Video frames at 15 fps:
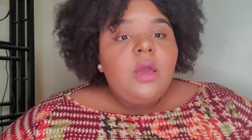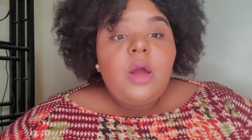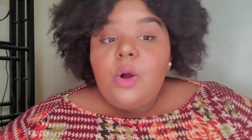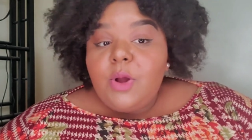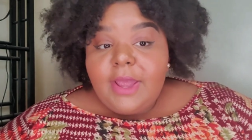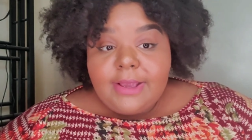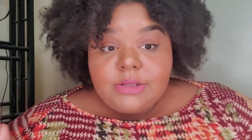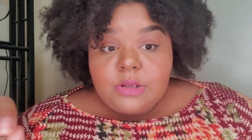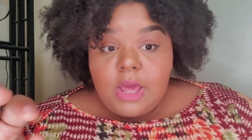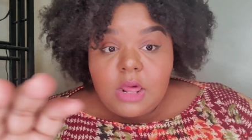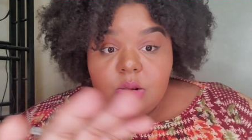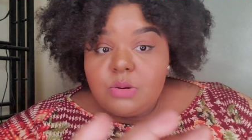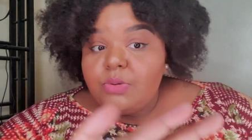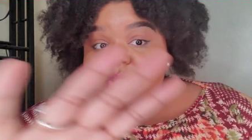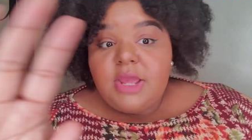Okay, so I
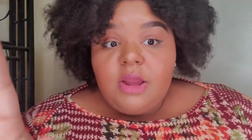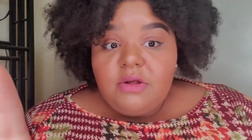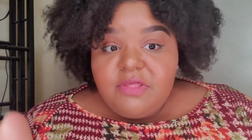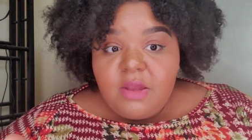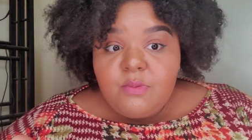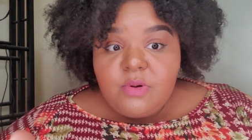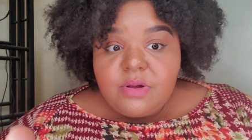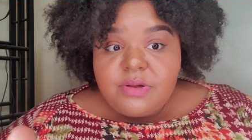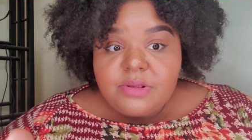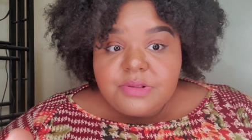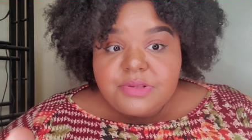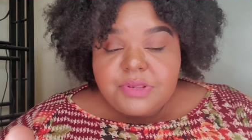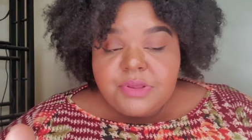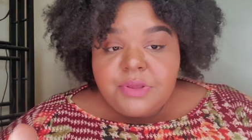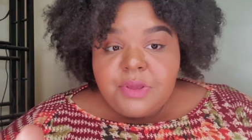don't know what the hell that
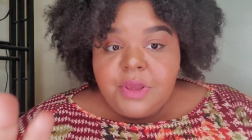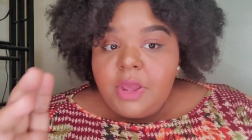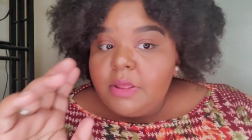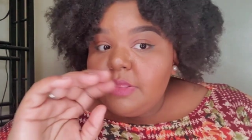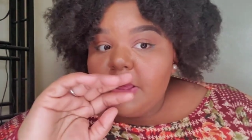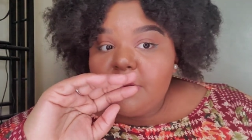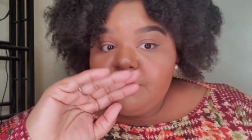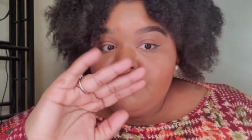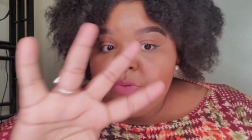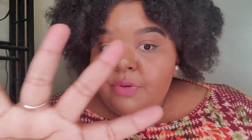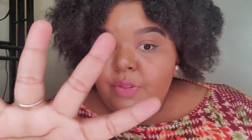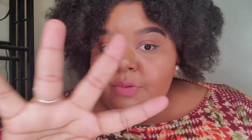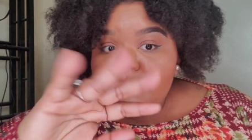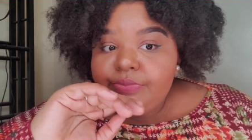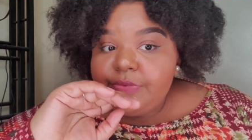was. That,
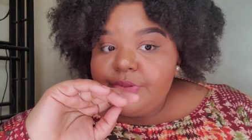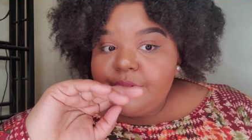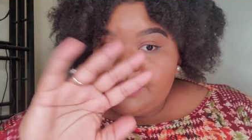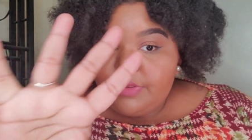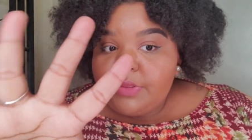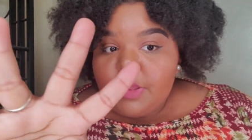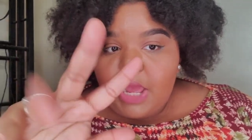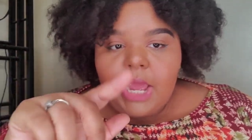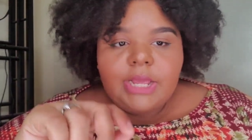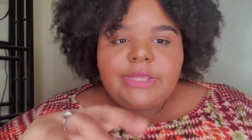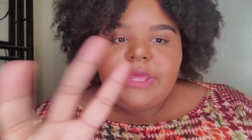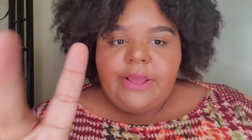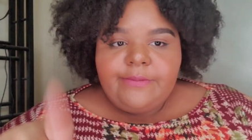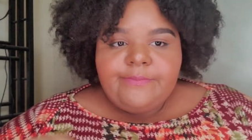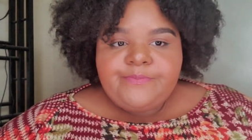
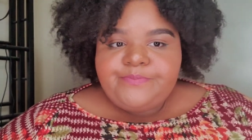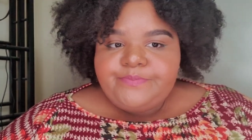yeah.